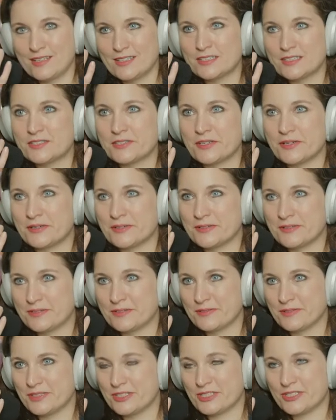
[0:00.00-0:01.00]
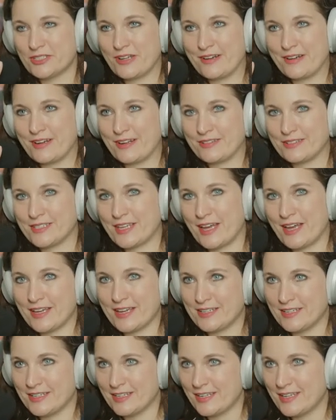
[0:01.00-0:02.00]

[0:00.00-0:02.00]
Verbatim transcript: So we just shot it outside.